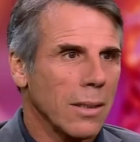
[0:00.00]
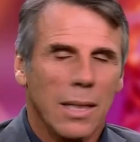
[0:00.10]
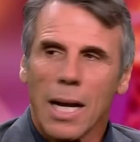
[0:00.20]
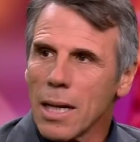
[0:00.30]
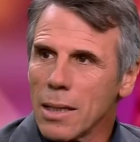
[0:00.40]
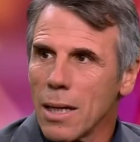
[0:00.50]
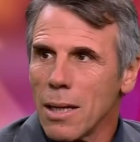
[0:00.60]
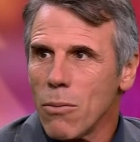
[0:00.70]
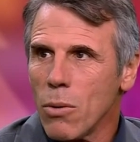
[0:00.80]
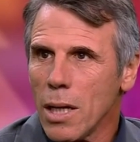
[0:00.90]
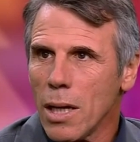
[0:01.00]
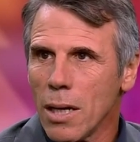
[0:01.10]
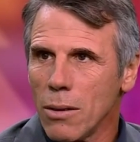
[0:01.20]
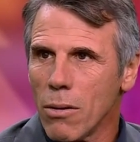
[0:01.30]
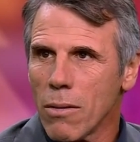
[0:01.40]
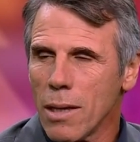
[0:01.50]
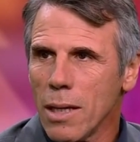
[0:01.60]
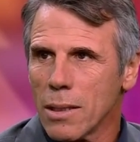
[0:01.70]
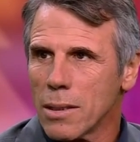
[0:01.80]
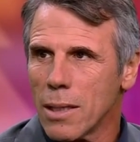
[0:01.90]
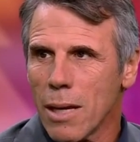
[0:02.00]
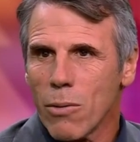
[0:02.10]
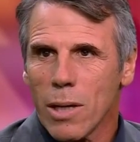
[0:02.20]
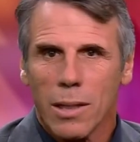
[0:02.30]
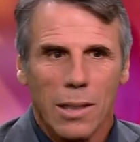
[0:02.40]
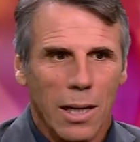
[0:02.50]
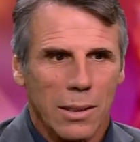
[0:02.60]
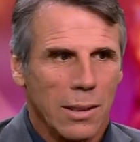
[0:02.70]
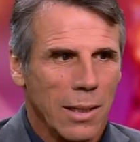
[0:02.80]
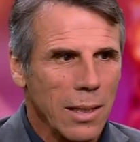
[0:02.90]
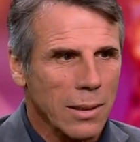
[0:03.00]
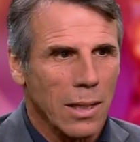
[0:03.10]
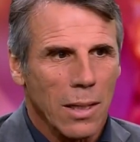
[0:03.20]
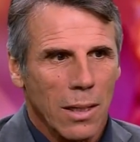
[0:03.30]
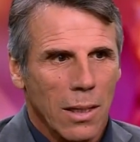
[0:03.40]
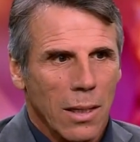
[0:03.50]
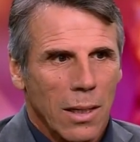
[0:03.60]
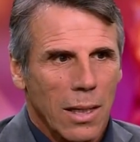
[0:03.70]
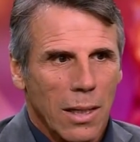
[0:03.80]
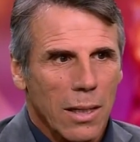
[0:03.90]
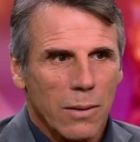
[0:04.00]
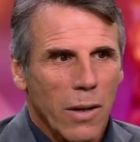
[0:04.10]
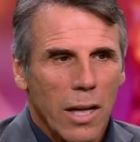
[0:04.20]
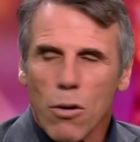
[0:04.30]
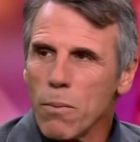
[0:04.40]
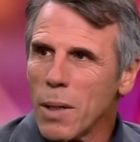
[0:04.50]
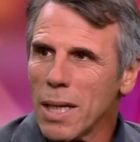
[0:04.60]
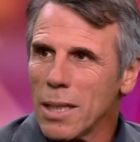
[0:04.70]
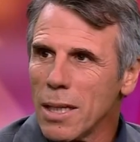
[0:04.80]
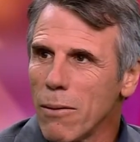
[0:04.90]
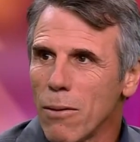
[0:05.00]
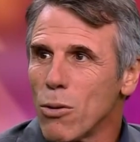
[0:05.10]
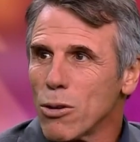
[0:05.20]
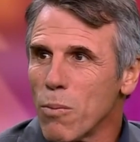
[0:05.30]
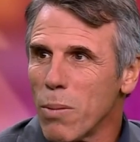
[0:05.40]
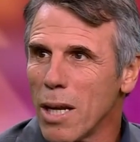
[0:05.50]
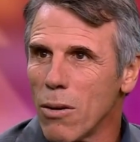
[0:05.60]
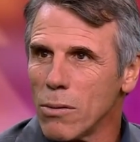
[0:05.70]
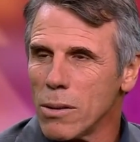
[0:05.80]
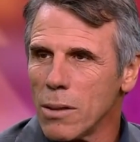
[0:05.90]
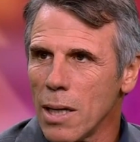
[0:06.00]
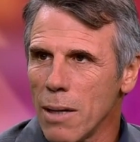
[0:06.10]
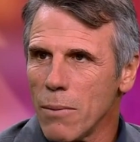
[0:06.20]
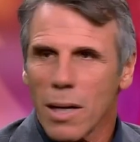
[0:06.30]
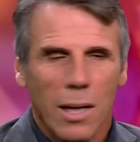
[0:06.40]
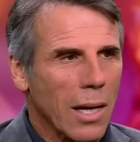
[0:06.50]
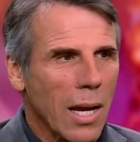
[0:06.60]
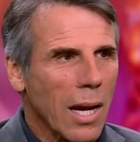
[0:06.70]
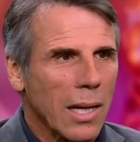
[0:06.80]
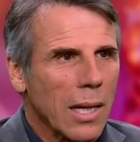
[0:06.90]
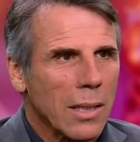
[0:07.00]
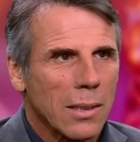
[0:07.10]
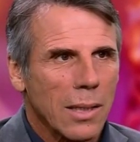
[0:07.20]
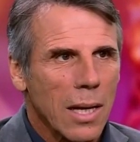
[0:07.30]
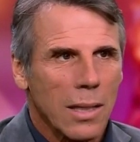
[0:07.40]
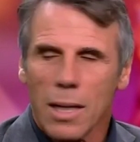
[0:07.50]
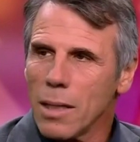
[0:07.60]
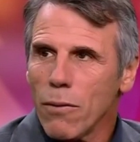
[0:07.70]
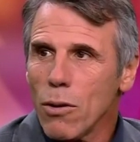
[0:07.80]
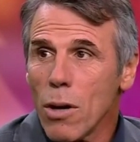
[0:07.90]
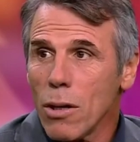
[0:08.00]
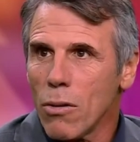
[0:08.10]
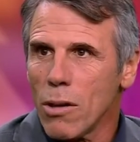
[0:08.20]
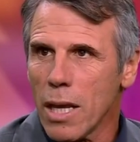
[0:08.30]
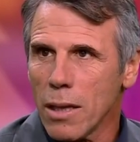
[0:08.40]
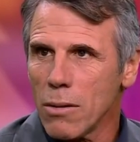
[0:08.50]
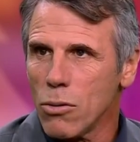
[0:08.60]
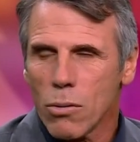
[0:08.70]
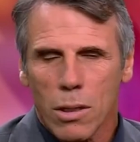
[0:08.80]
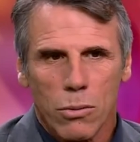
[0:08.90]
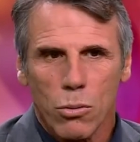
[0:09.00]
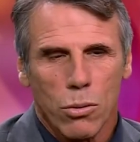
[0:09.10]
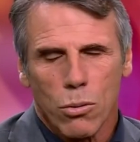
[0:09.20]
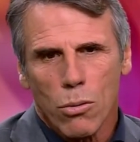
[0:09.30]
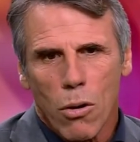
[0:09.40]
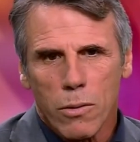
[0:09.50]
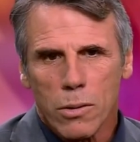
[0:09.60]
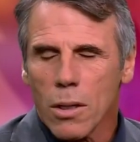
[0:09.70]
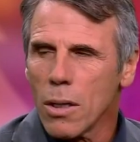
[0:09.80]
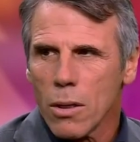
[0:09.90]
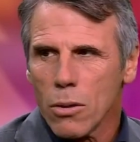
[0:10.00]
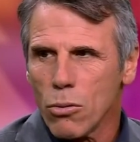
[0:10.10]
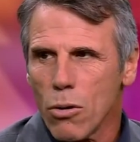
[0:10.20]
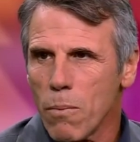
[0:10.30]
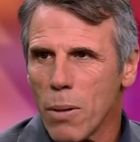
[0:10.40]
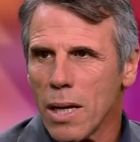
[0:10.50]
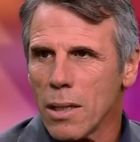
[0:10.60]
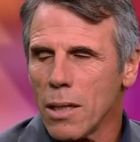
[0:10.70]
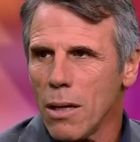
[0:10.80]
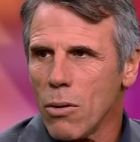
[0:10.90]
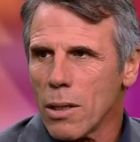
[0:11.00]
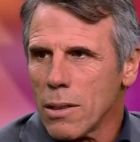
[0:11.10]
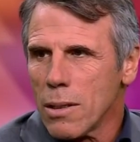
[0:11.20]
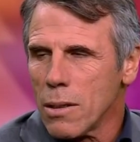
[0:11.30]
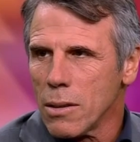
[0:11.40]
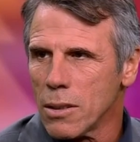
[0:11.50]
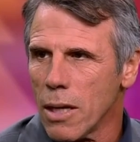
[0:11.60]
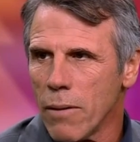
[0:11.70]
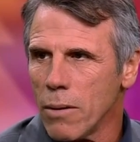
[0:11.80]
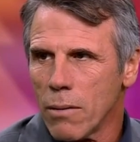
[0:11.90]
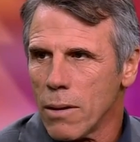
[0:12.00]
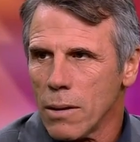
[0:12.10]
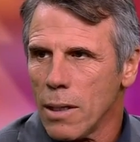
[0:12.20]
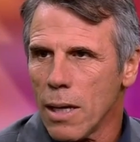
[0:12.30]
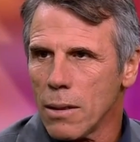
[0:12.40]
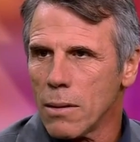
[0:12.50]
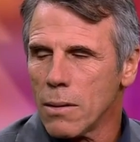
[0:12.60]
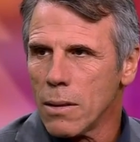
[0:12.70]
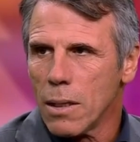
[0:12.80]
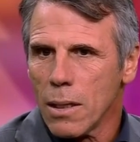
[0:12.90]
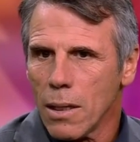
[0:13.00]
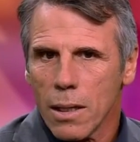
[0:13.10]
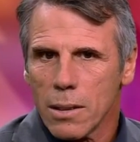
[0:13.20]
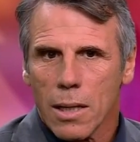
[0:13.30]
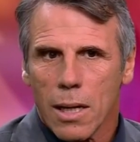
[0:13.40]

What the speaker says: character, the way he handles things, the way he takes things. He is very competitive. He wants to play all the time. I can understand that. If you are not that, you don't play until you are 37, 38. Is